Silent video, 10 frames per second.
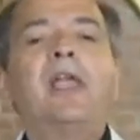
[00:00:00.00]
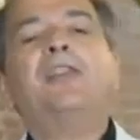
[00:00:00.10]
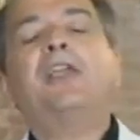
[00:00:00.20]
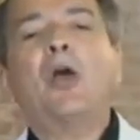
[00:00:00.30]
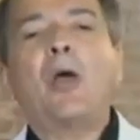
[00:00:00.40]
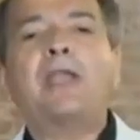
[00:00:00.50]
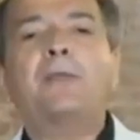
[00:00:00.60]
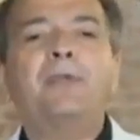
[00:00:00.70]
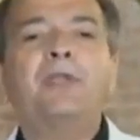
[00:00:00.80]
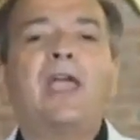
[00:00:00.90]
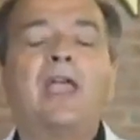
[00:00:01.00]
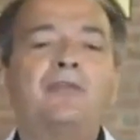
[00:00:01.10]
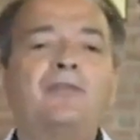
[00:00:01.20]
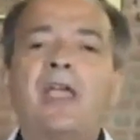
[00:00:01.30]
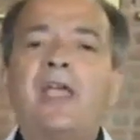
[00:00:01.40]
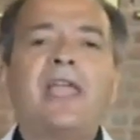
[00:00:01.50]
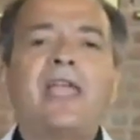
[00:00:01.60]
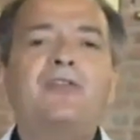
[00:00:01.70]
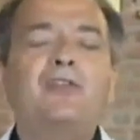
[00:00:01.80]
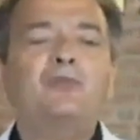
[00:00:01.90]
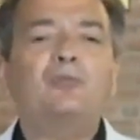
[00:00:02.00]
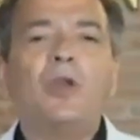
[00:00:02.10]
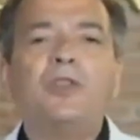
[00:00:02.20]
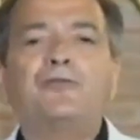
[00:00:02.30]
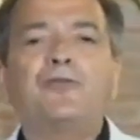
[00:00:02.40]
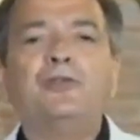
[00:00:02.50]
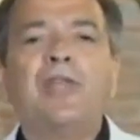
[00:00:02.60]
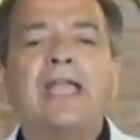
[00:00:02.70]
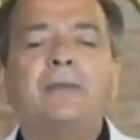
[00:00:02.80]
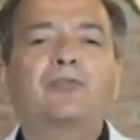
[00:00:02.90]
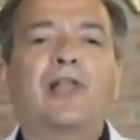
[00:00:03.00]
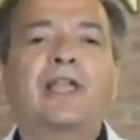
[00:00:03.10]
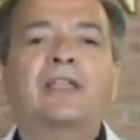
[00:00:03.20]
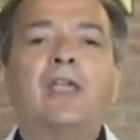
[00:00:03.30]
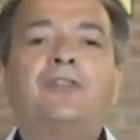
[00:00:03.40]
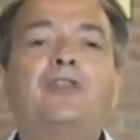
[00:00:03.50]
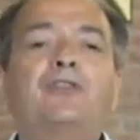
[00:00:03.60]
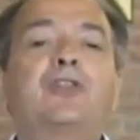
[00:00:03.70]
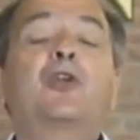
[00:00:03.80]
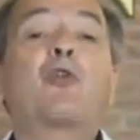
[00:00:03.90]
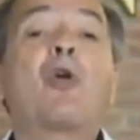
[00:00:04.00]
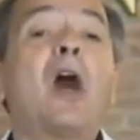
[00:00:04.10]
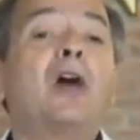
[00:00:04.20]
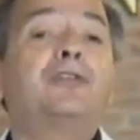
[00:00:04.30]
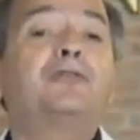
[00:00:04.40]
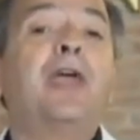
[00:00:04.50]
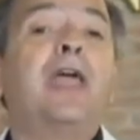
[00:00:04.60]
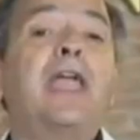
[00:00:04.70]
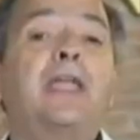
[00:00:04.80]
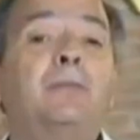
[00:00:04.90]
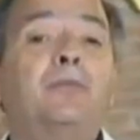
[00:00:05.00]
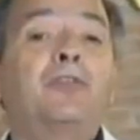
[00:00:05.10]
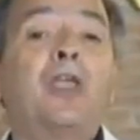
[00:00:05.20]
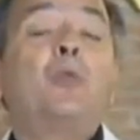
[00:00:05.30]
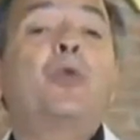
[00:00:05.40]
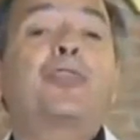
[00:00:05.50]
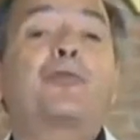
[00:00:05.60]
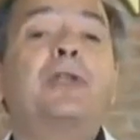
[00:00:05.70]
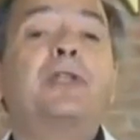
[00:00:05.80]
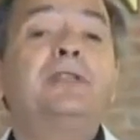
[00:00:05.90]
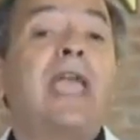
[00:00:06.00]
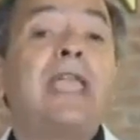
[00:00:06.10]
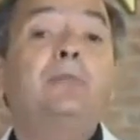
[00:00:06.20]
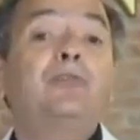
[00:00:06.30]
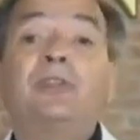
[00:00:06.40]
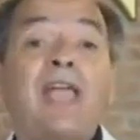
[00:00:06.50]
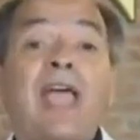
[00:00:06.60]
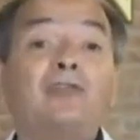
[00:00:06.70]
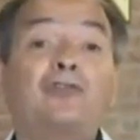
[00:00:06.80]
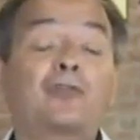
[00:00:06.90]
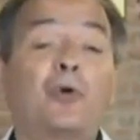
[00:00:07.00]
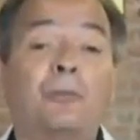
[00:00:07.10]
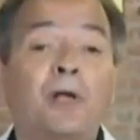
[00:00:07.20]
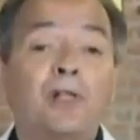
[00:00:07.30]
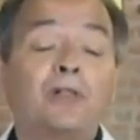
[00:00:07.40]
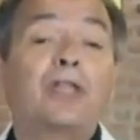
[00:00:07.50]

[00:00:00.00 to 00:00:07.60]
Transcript: And they know how to behave. And they have these wonderful names, like these Legrand names with 3 names attached to them,